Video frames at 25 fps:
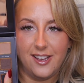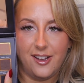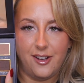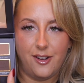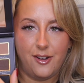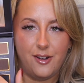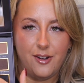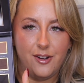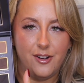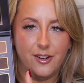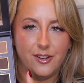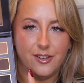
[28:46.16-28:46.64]

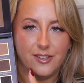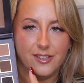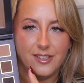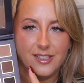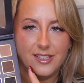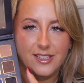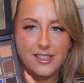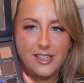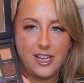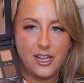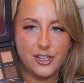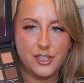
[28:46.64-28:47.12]
Oh,
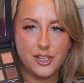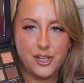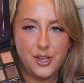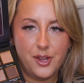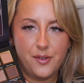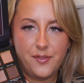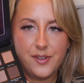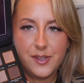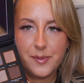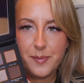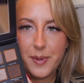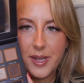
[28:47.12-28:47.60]
I don't know
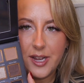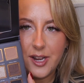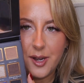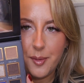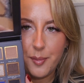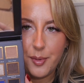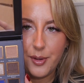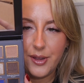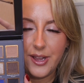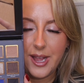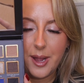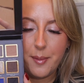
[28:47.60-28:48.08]
if it's picking
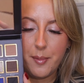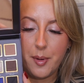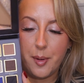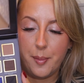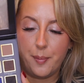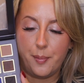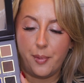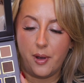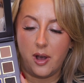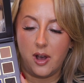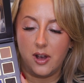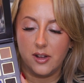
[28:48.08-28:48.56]
up on camera,
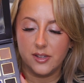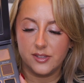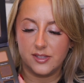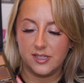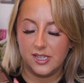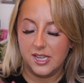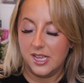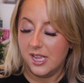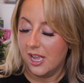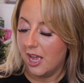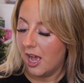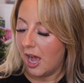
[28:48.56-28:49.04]
but
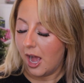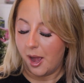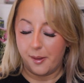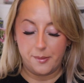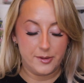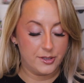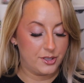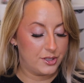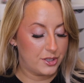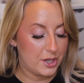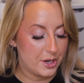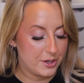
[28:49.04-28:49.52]

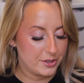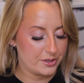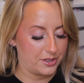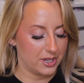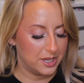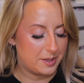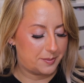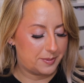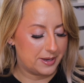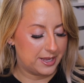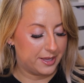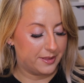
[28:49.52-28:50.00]
I'm so
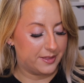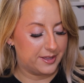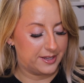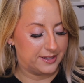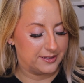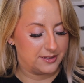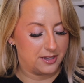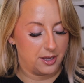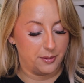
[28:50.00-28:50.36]
excited to play this.